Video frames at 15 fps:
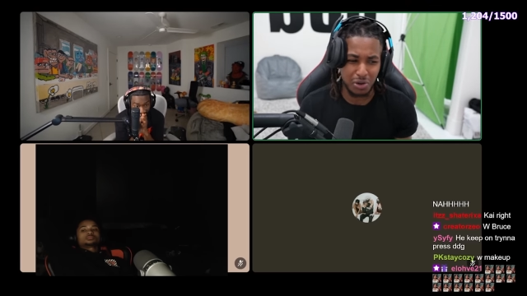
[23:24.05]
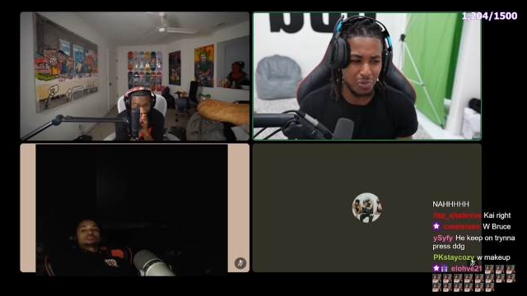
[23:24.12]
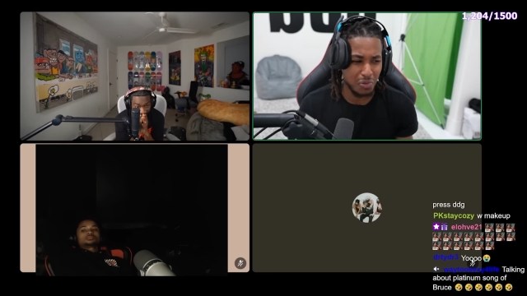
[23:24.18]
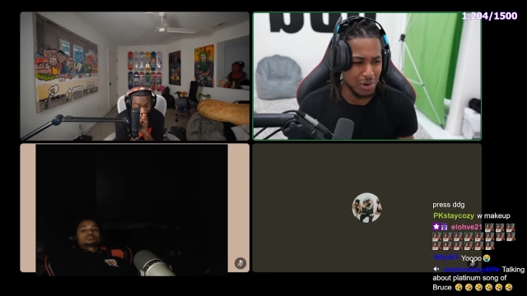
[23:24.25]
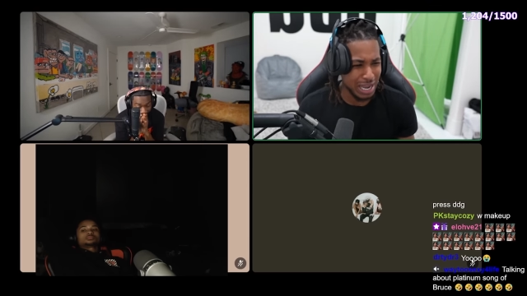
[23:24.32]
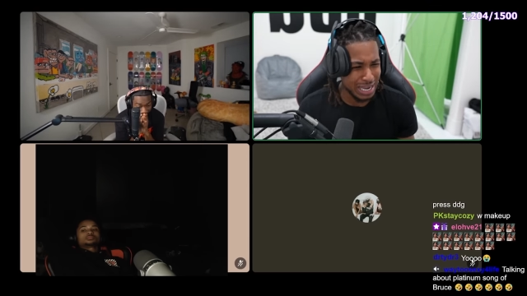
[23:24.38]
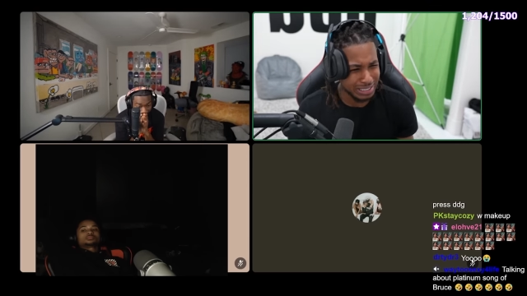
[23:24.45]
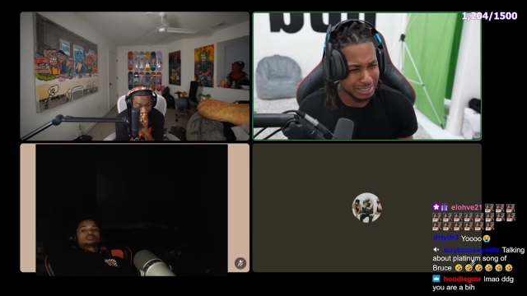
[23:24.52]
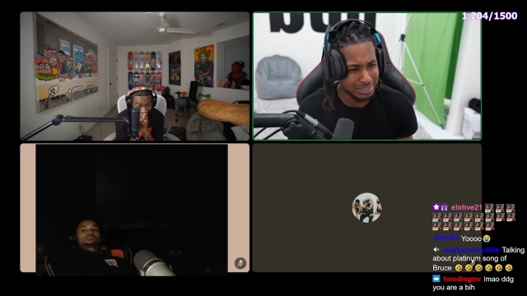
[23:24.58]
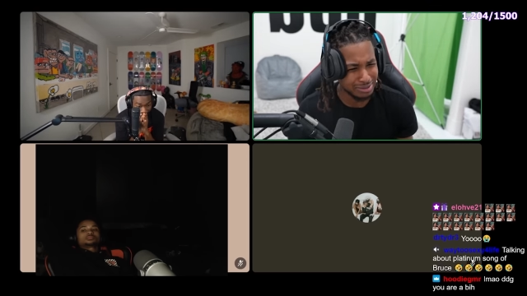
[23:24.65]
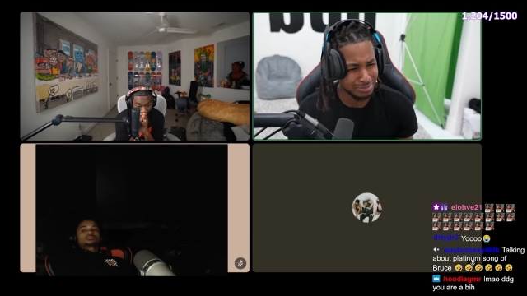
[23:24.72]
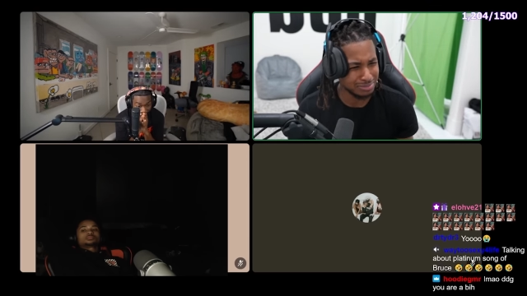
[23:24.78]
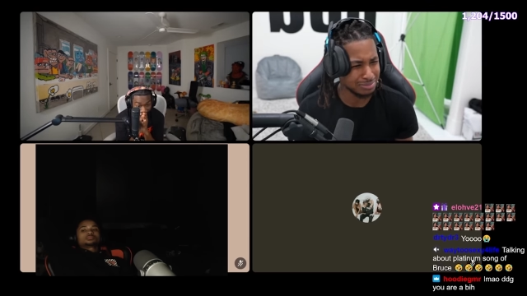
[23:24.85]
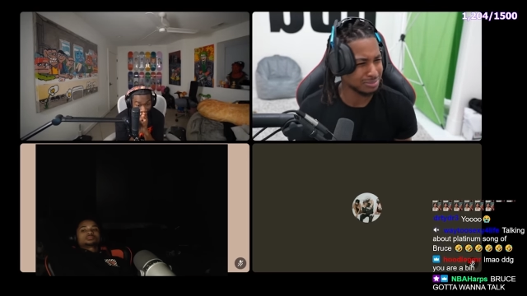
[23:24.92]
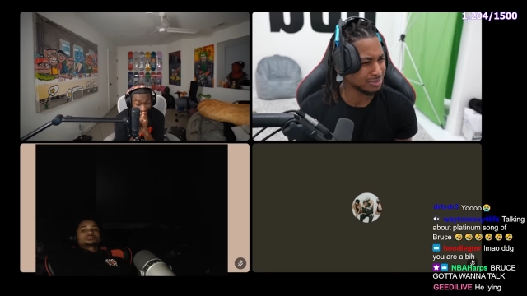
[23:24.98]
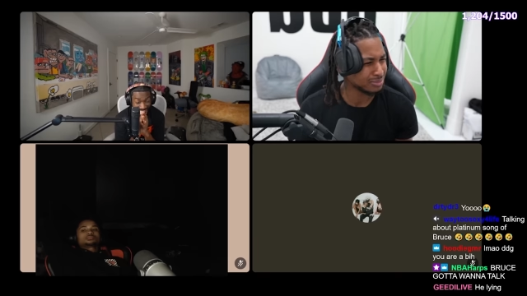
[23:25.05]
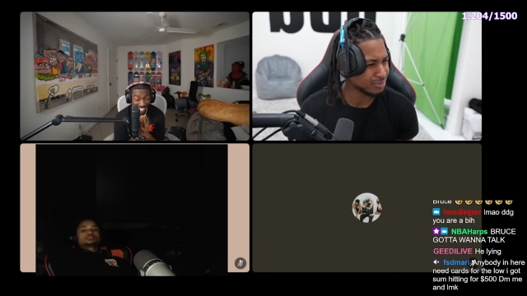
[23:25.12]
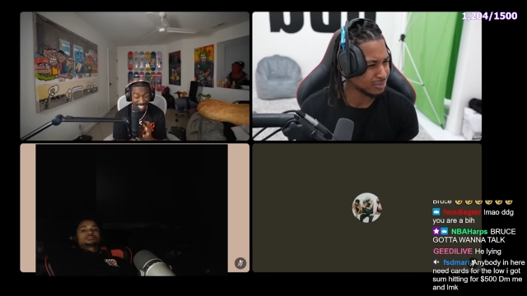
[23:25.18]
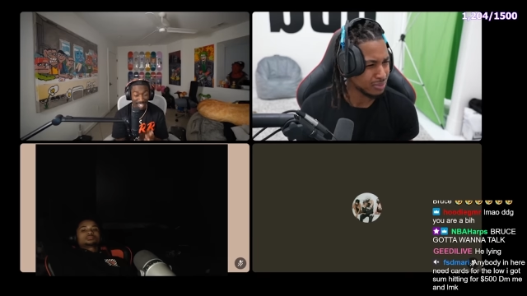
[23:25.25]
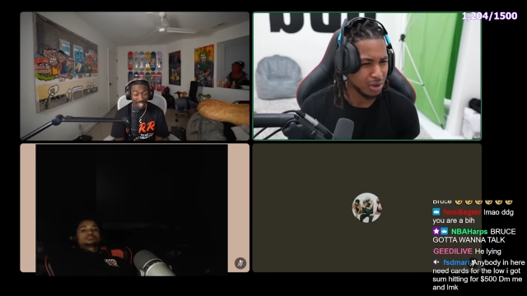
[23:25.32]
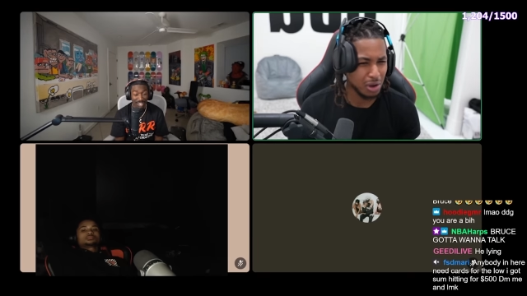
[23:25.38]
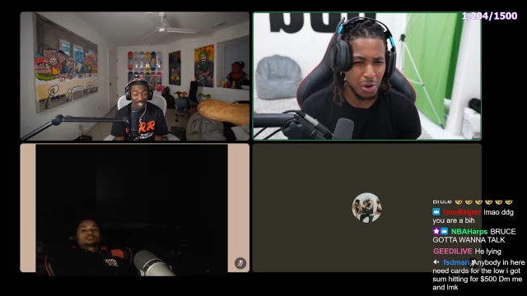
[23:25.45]
What?
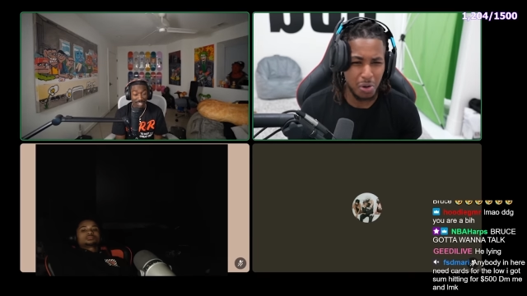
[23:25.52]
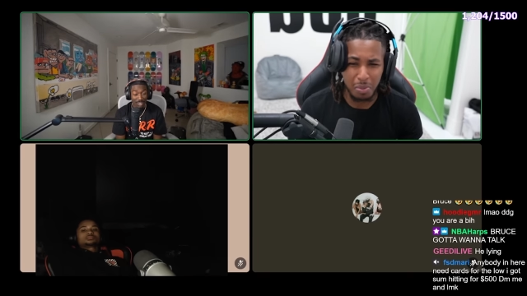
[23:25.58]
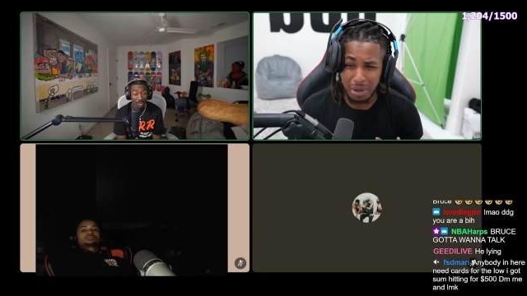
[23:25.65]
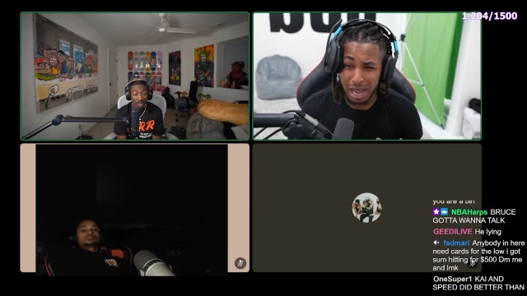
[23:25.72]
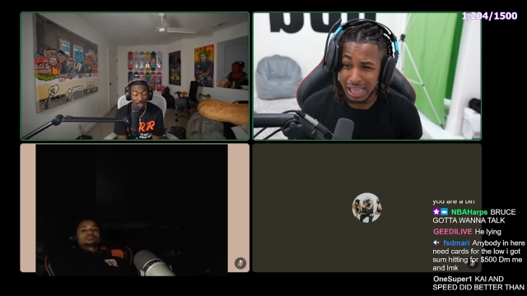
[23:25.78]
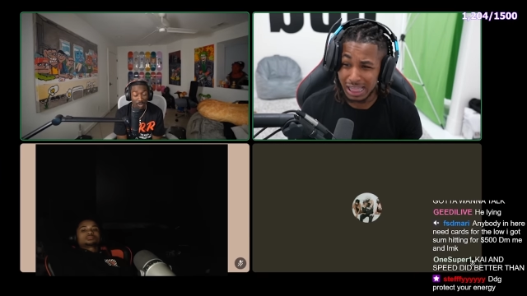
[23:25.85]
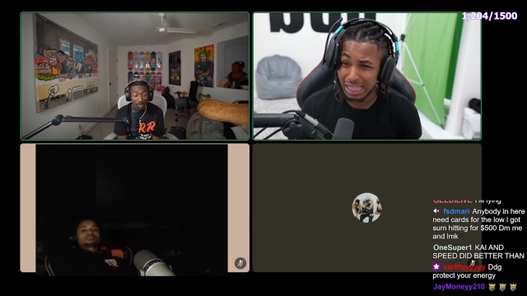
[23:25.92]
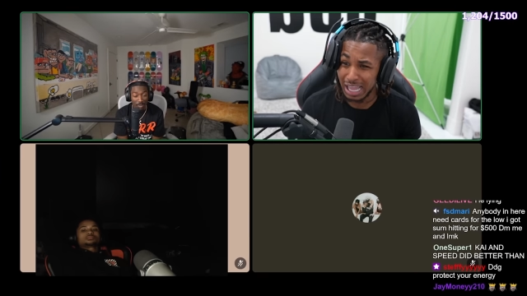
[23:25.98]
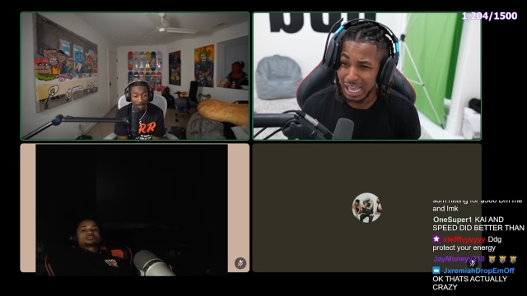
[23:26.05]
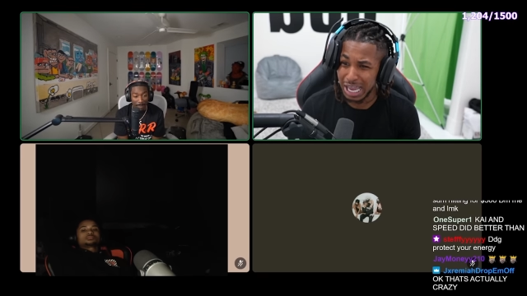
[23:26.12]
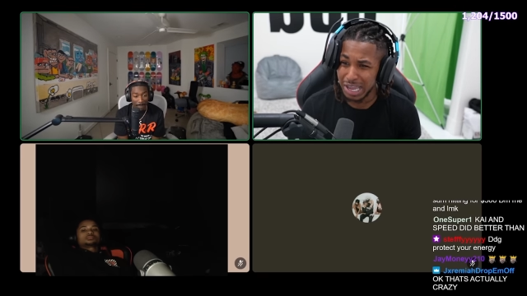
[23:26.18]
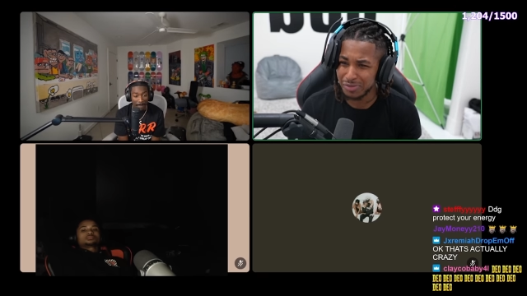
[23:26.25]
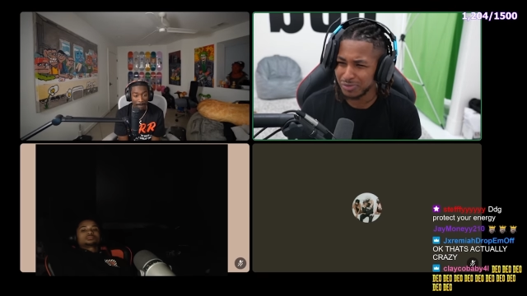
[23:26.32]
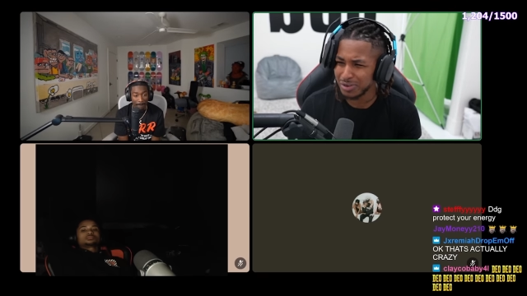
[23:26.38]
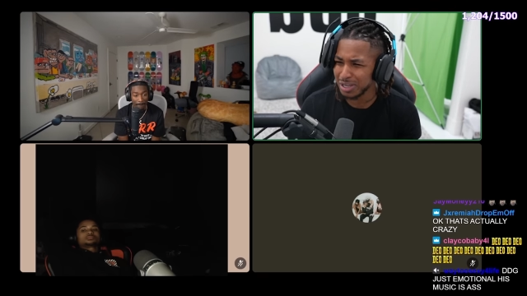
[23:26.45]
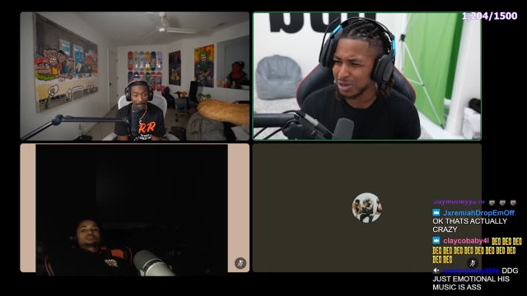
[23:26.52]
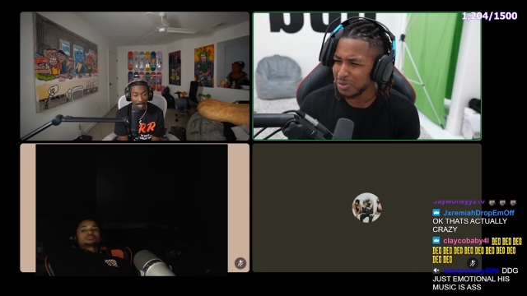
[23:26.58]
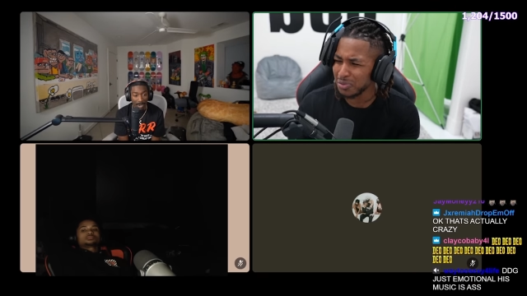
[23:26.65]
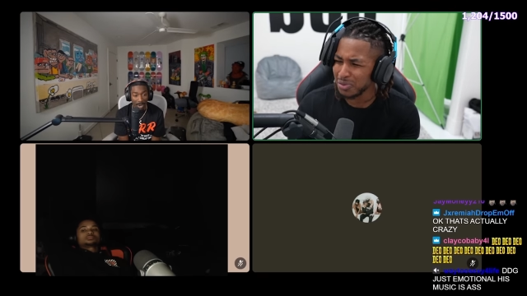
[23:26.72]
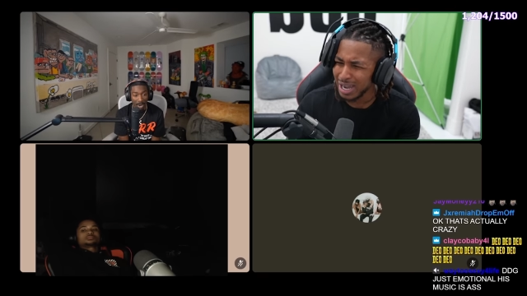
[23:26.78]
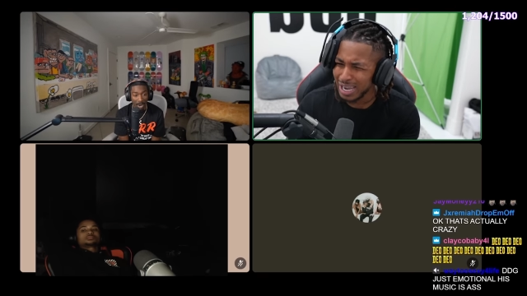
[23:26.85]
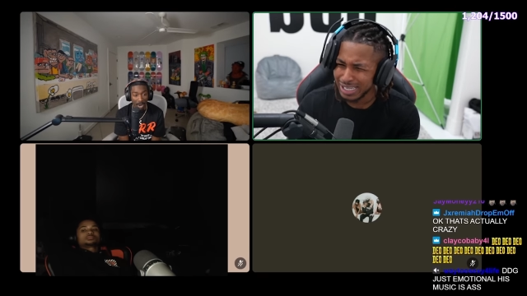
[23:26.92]
Oh, my life, nigga.
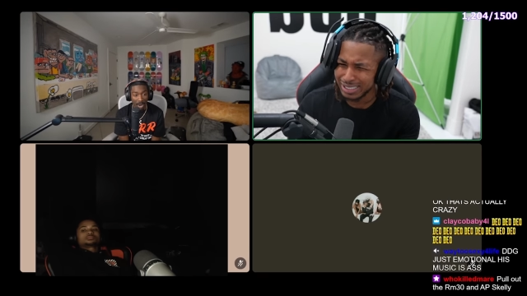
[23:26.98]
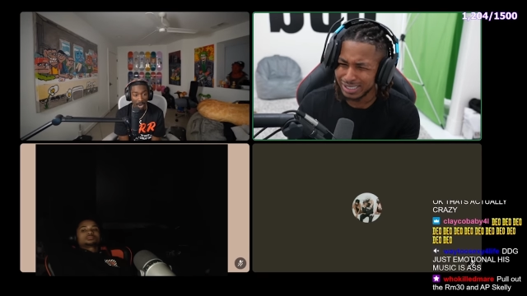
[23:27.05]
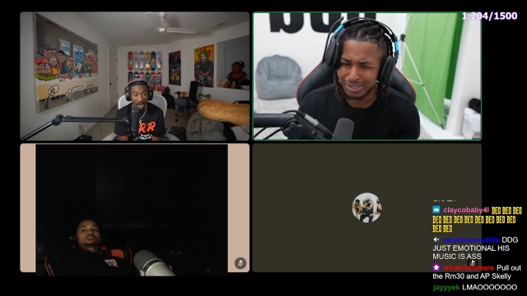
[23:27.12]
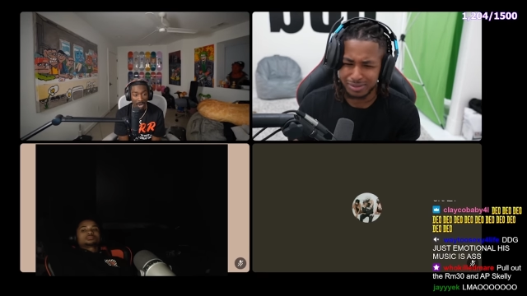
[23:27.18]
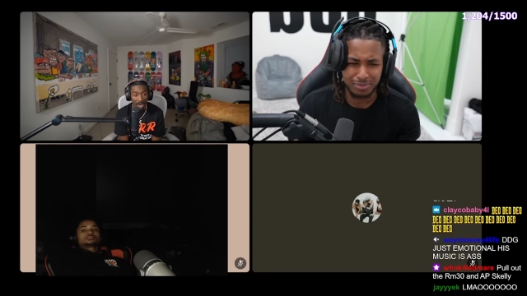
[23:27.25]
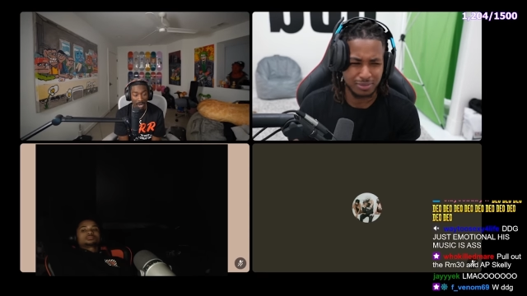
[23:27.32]
What?